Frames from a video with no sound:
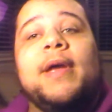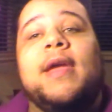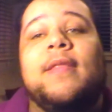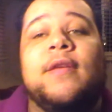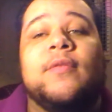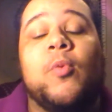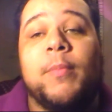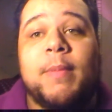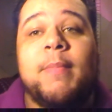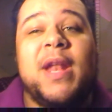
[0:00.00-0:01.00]
Again, these are more
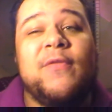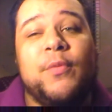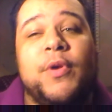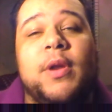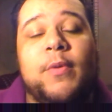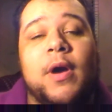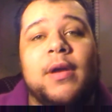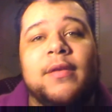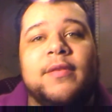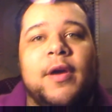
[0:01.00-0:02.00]
Meaningful Beauty
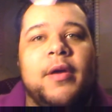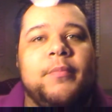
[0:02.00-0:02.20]
products.